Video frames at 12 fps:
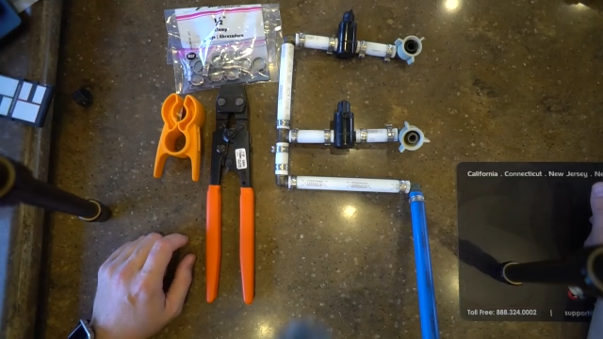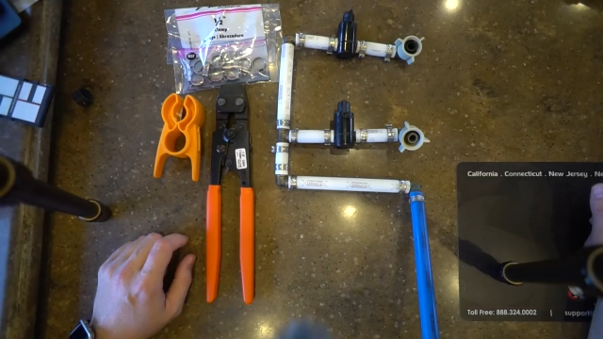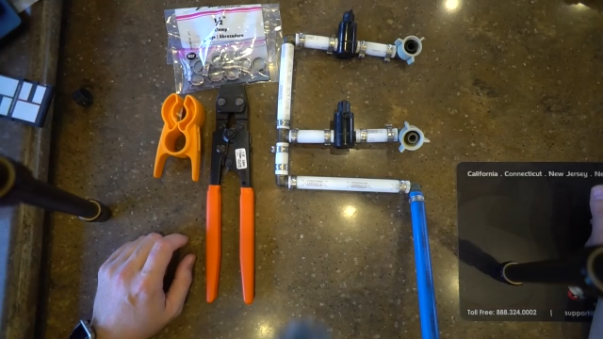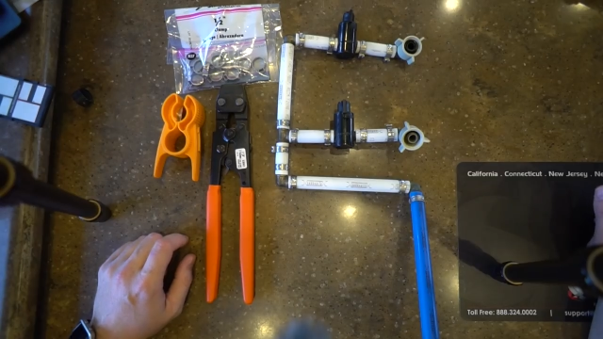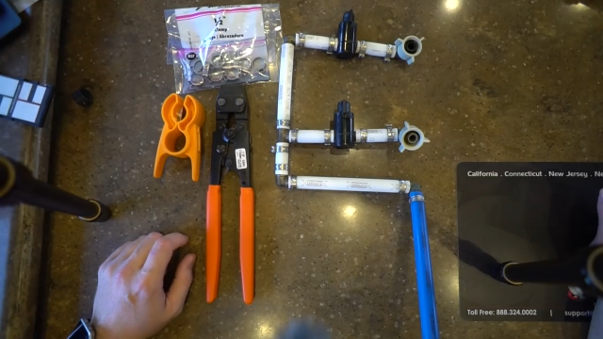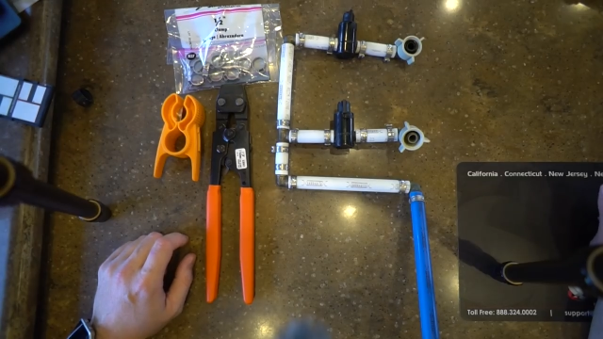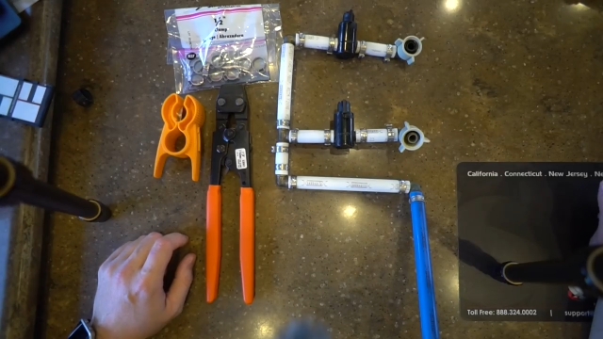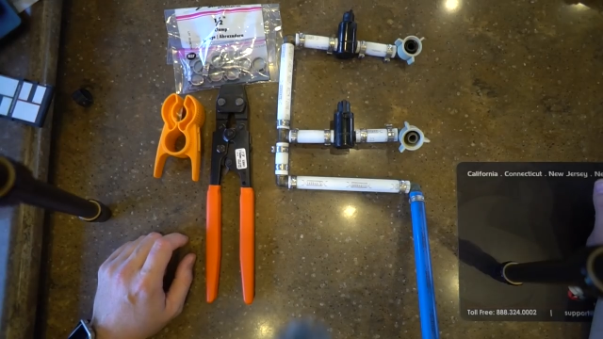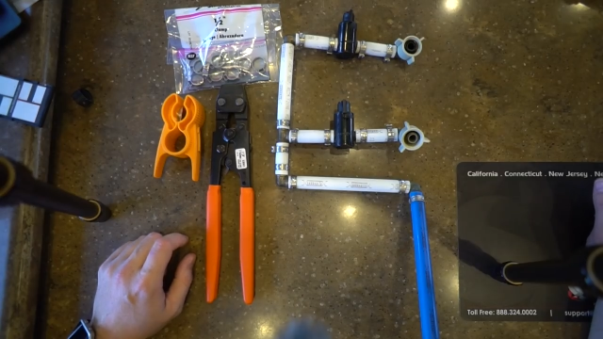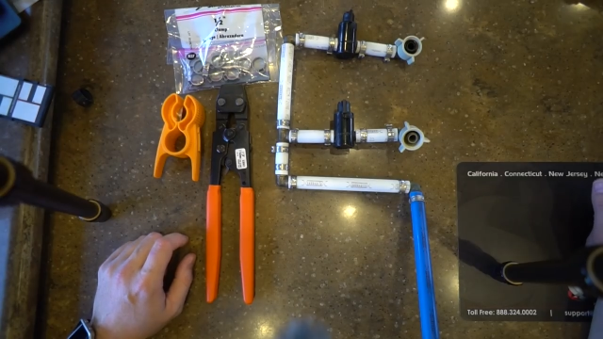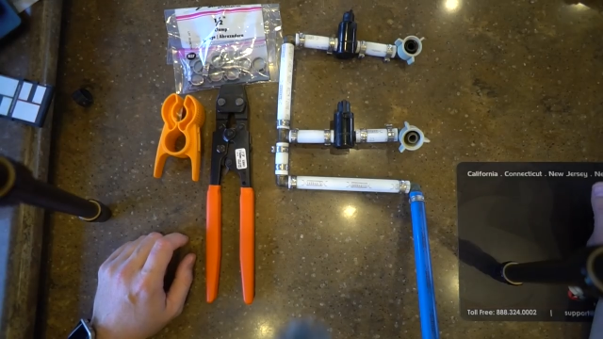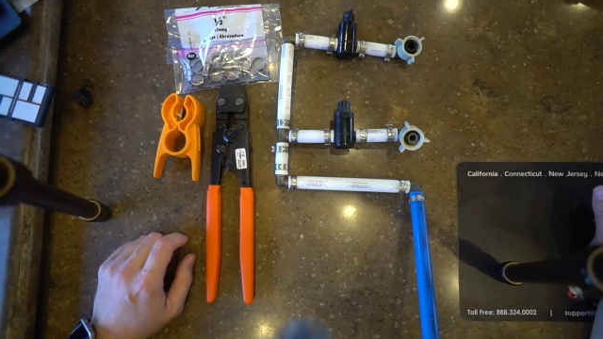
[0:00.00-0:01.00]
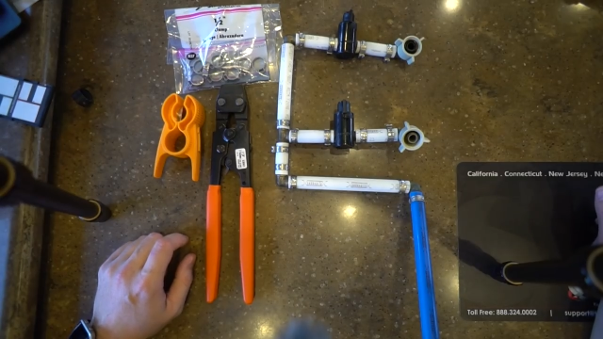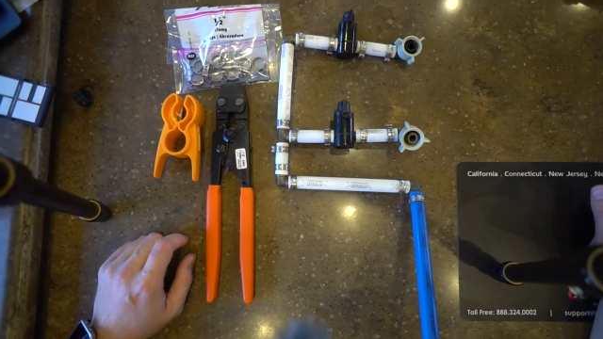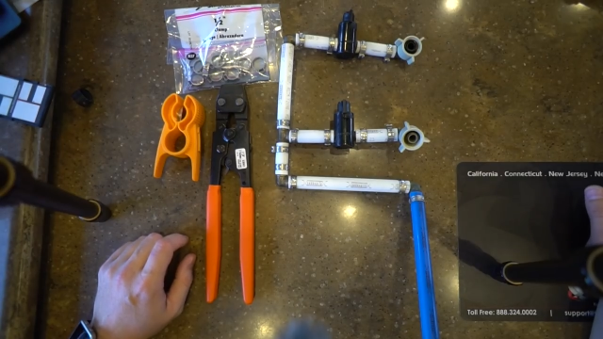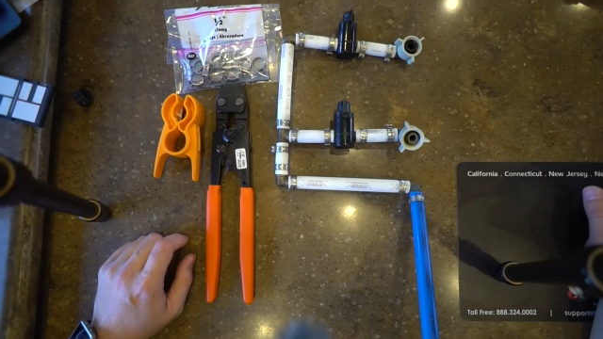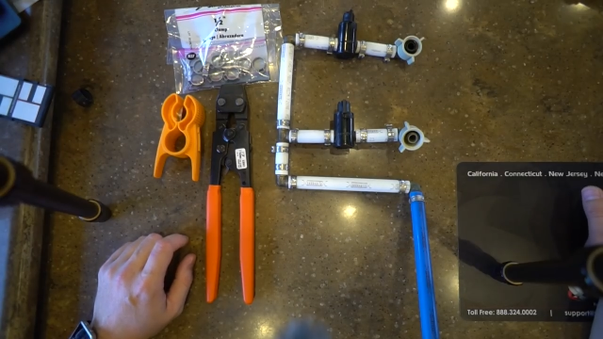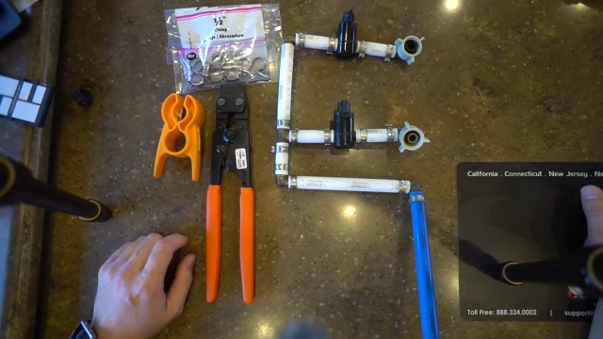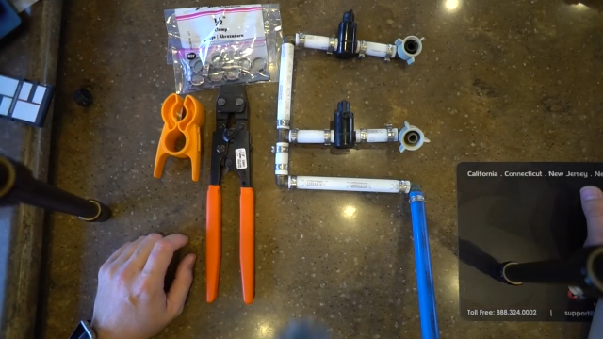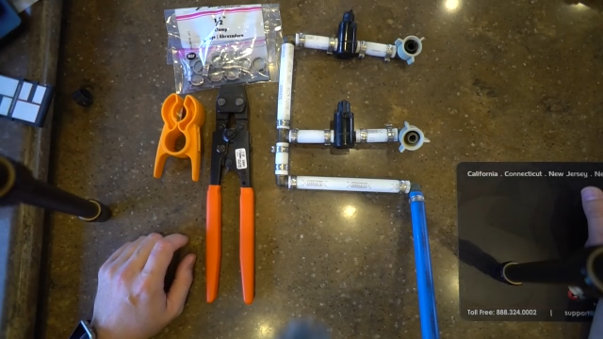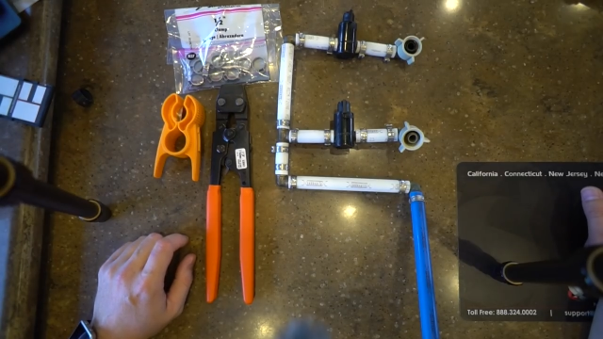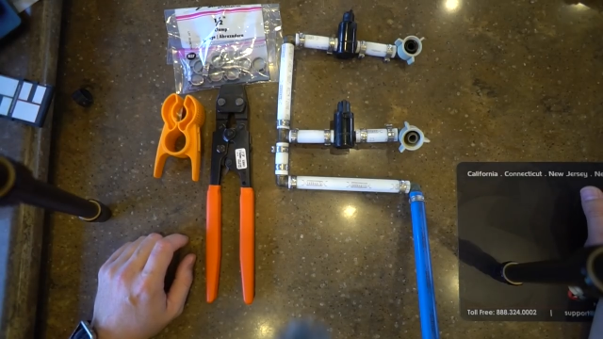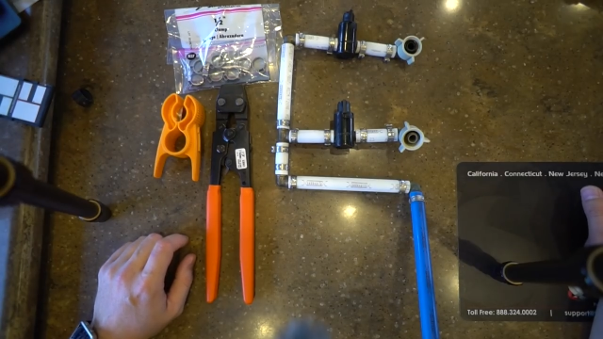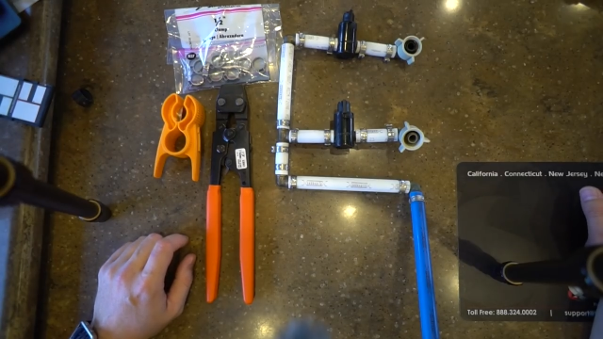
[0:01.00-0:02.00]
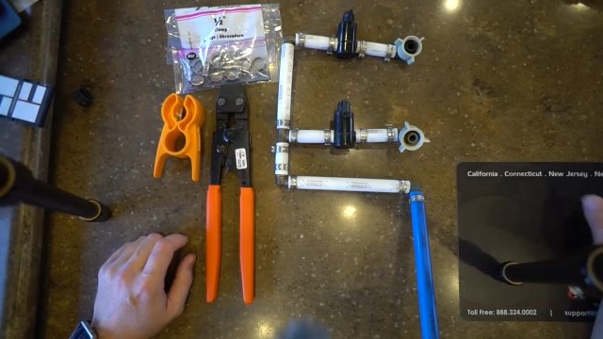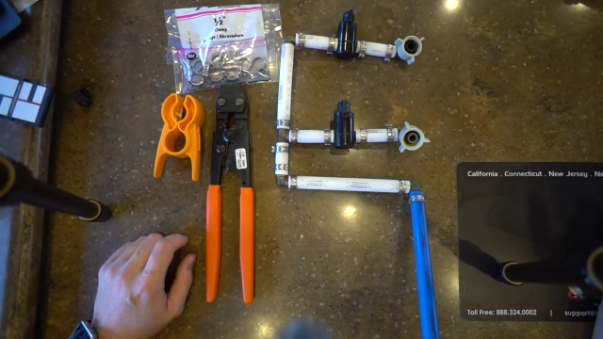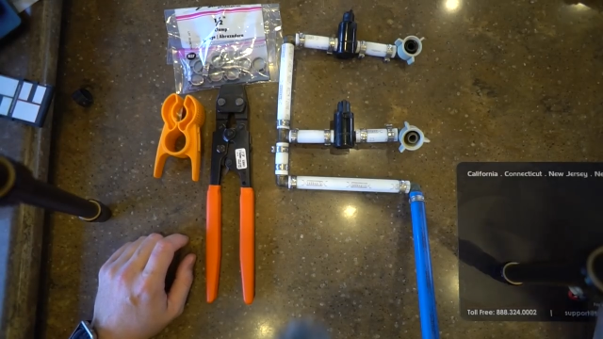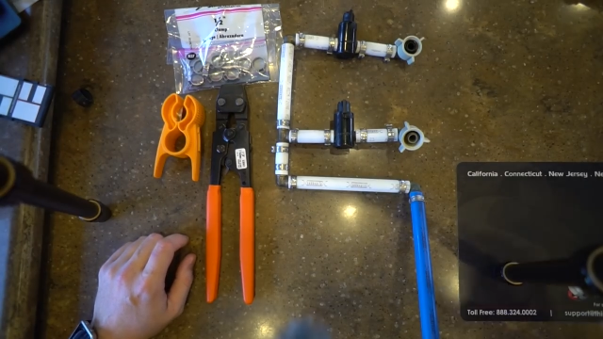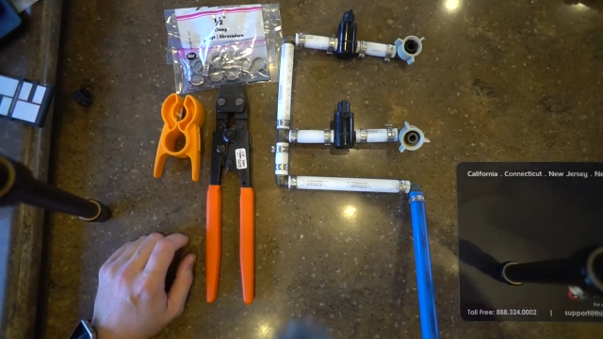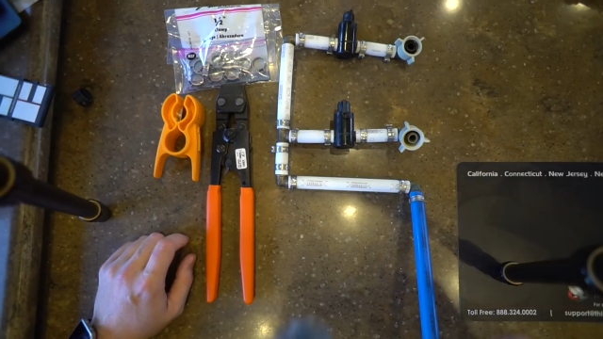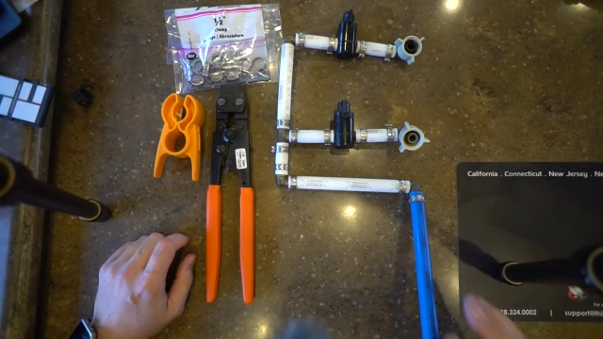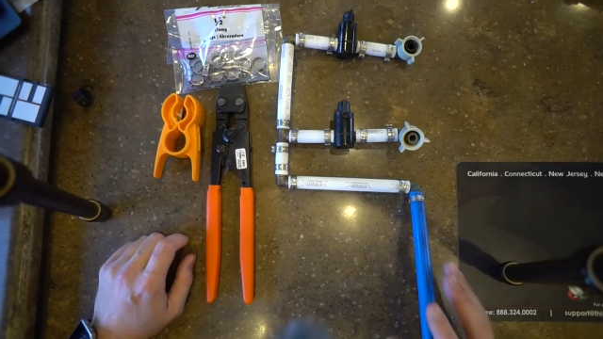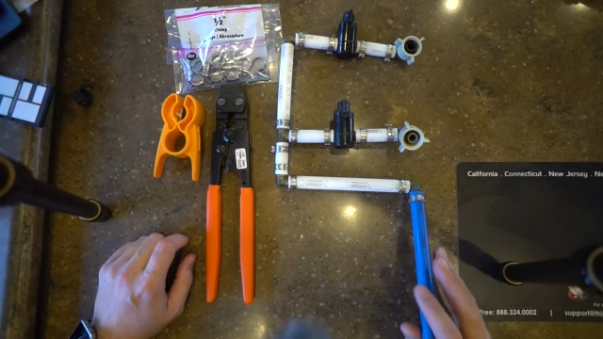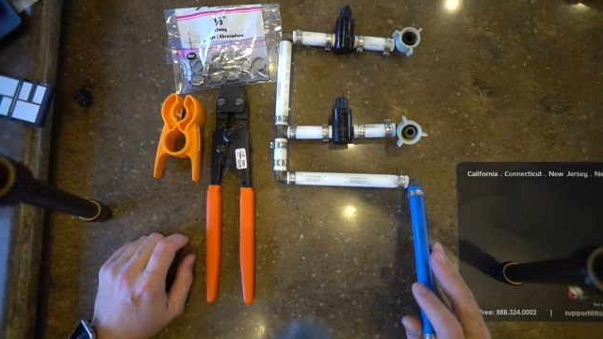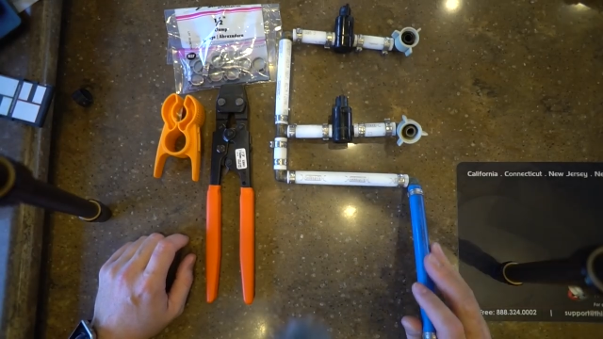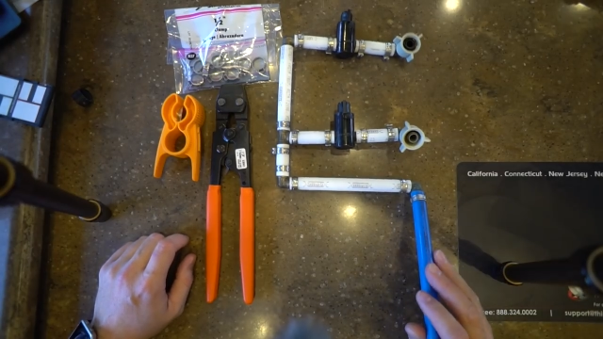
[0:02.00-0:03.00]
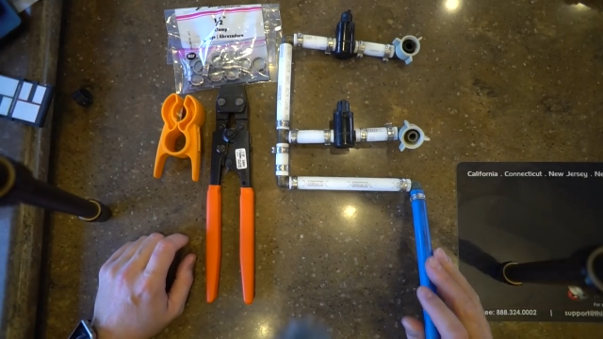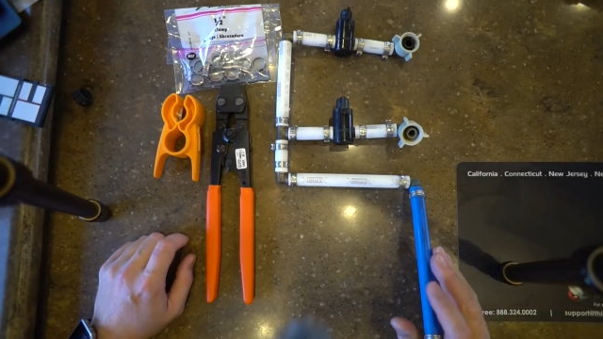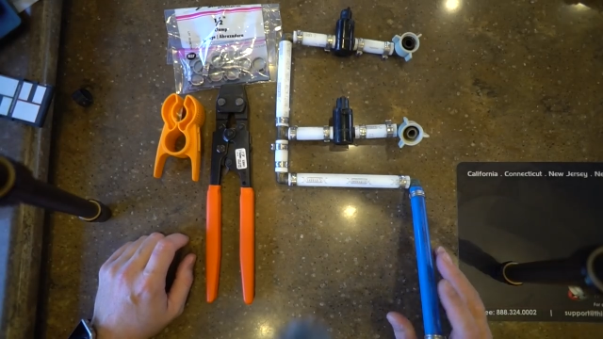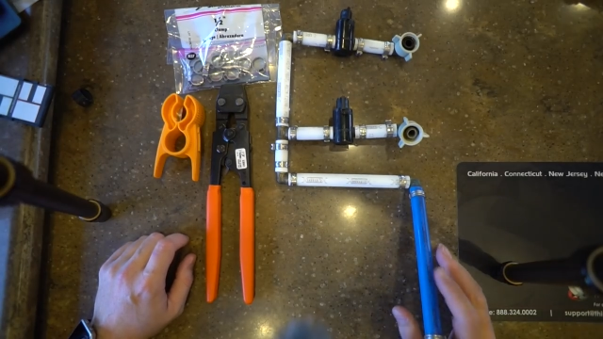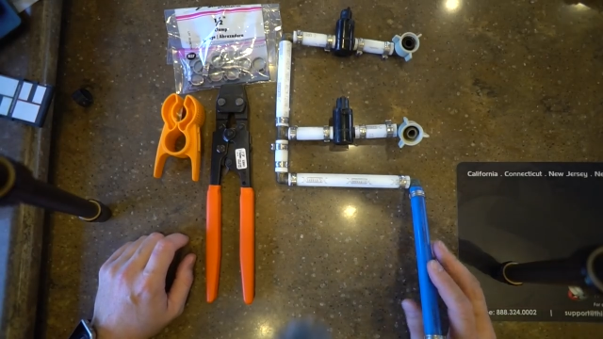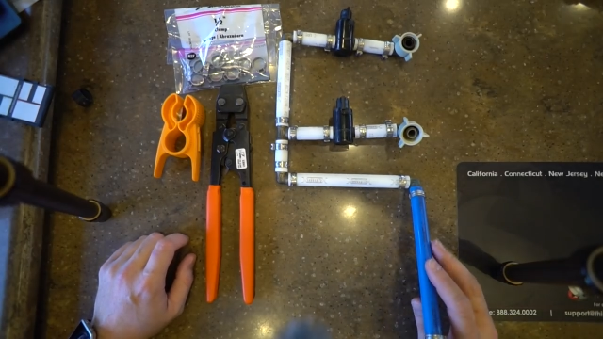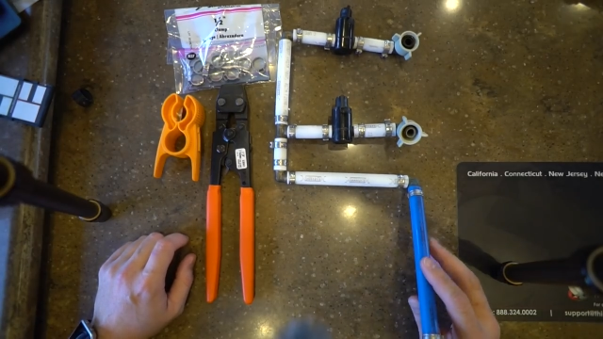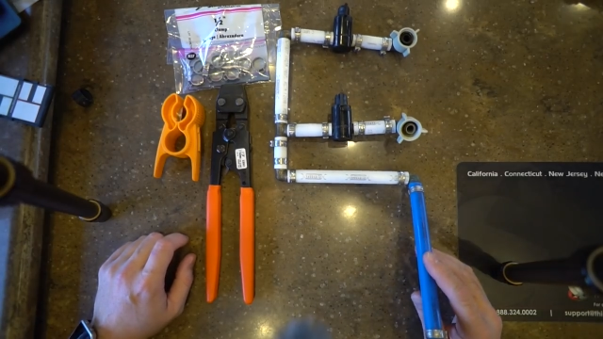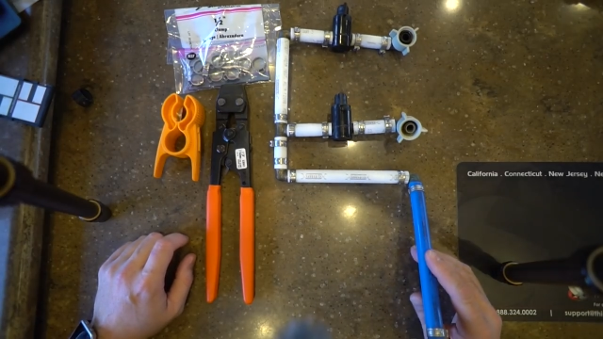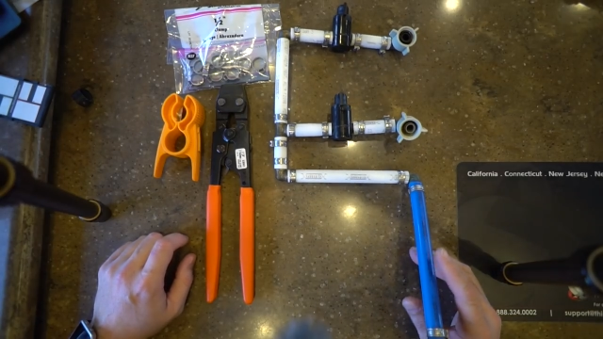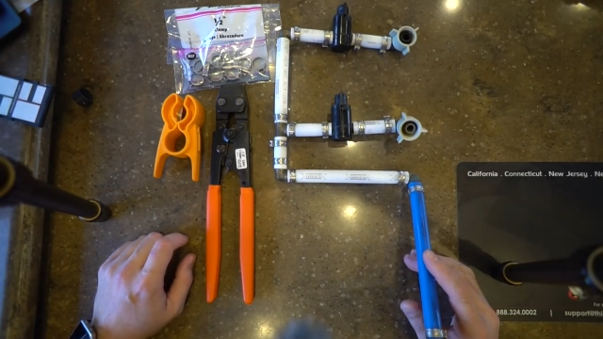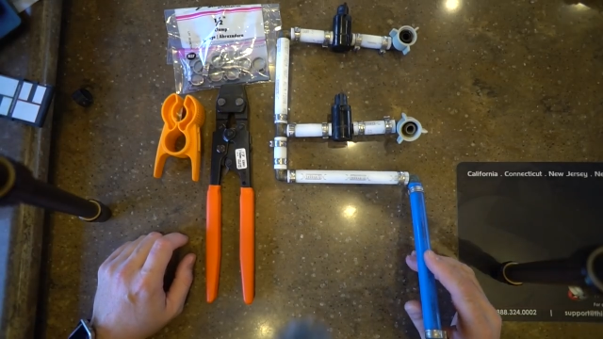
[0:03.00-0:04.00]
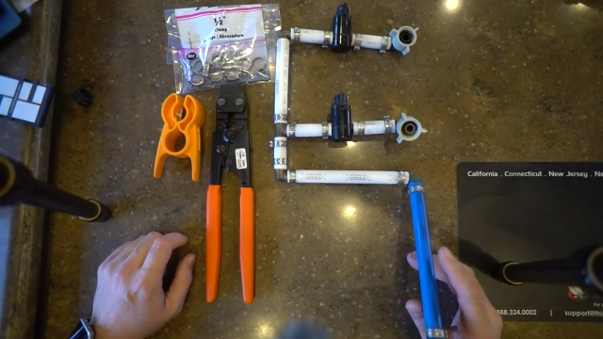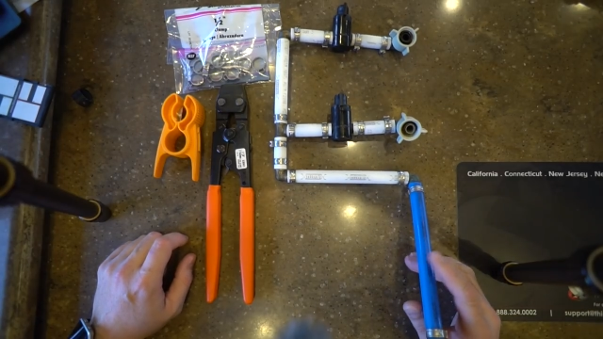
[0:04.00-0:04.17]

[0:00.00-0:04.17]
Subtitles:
Nobody's mouth can be seen.